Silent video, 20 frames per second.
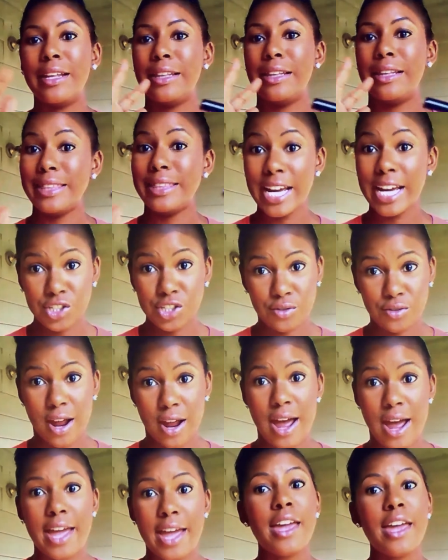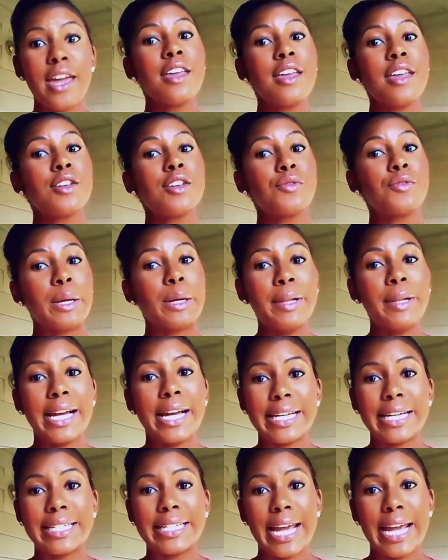let that dry, then
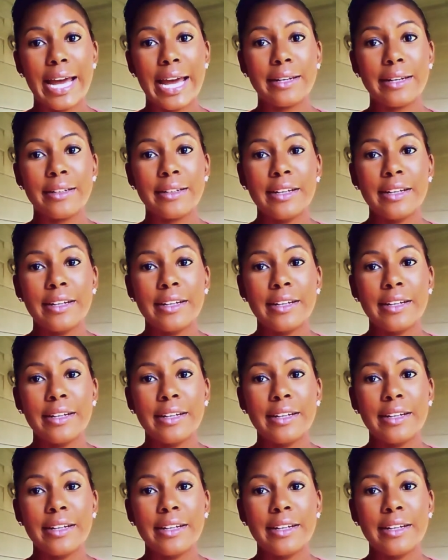reapply again.